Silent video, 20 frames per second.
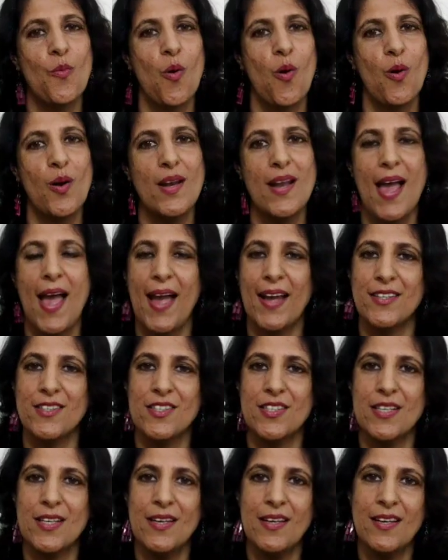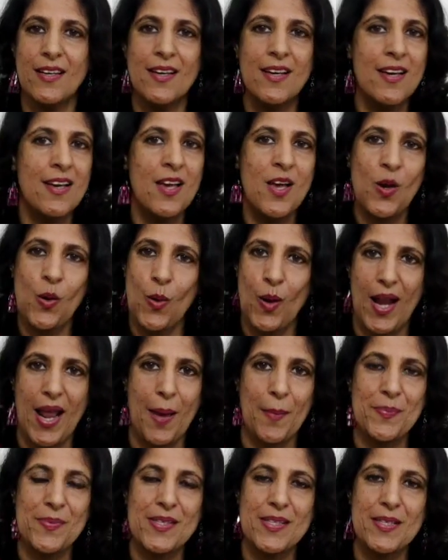wall and she
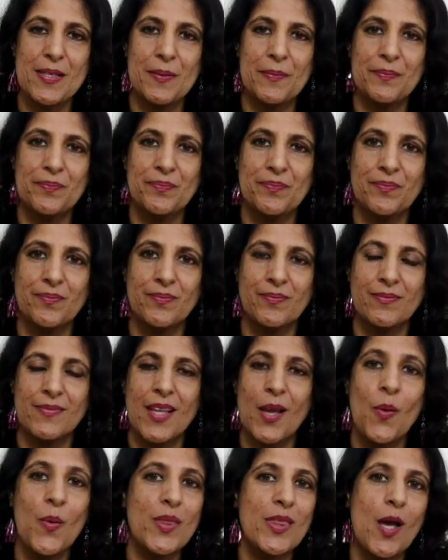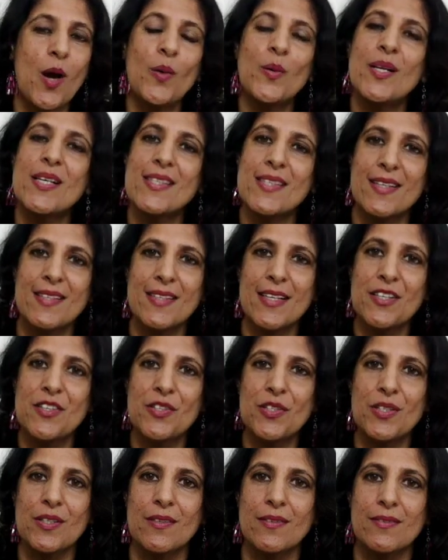collapsed. Without his
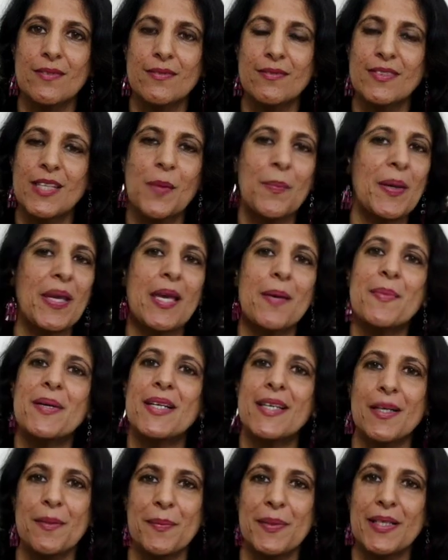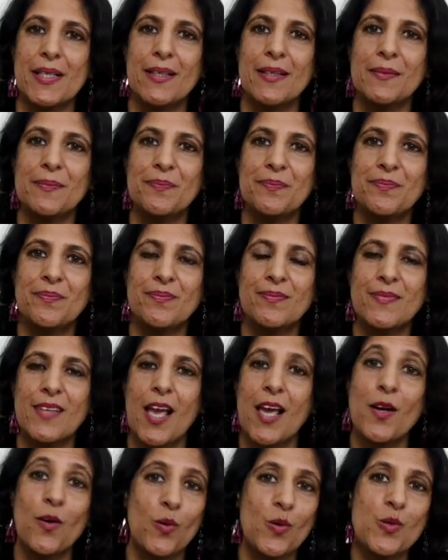intention, he became a criminal
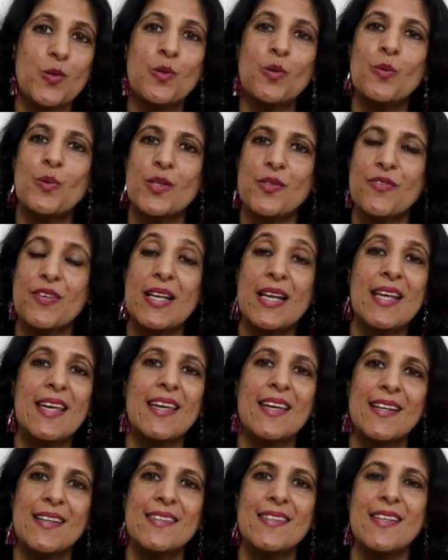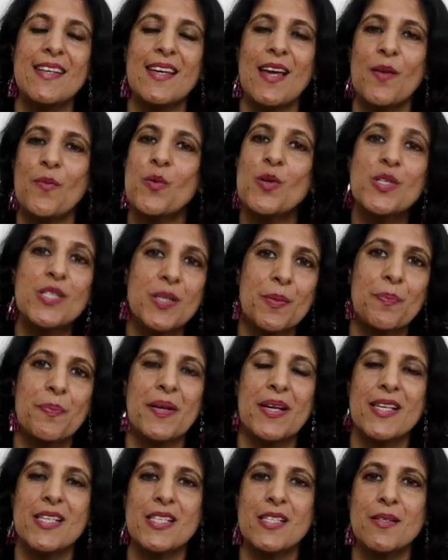and also was feeling guilty and was
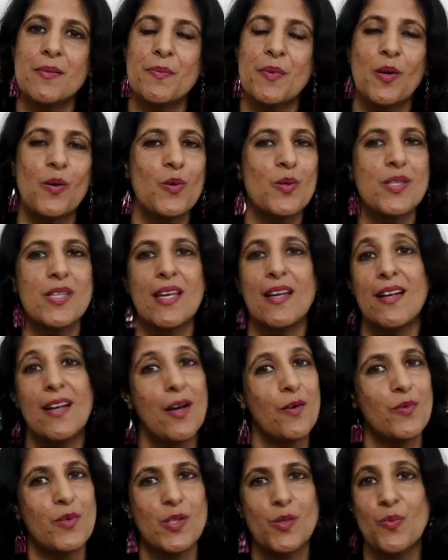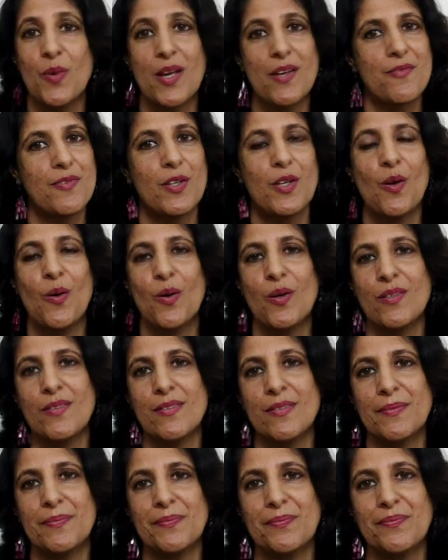depressed because he loved his wife a
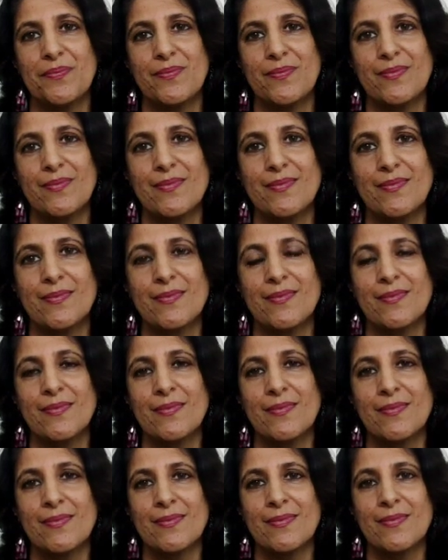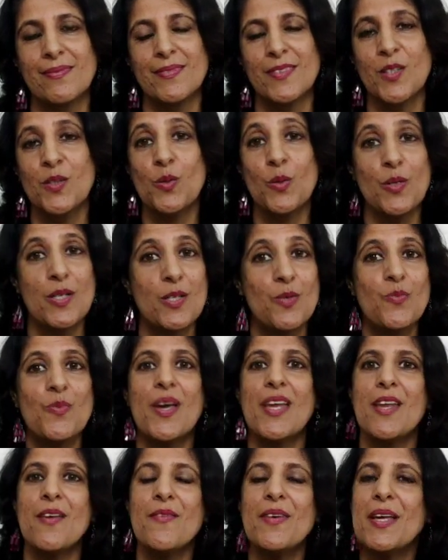lot. So it is
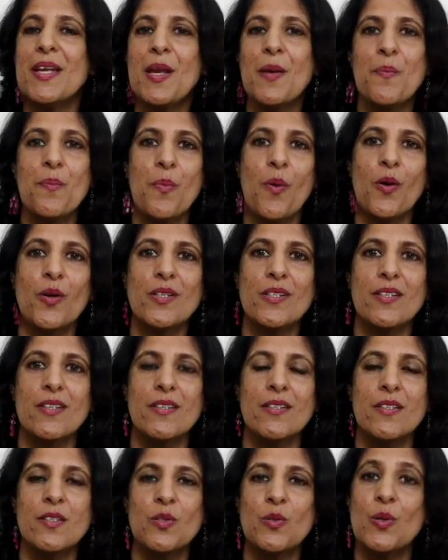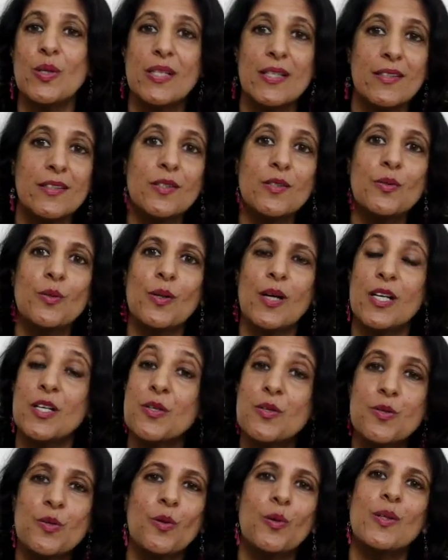very, very important to learn to
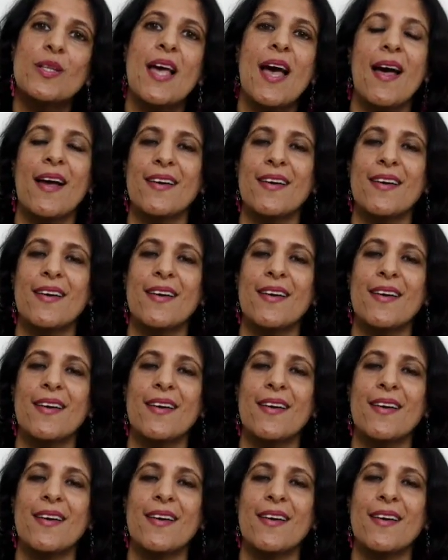control the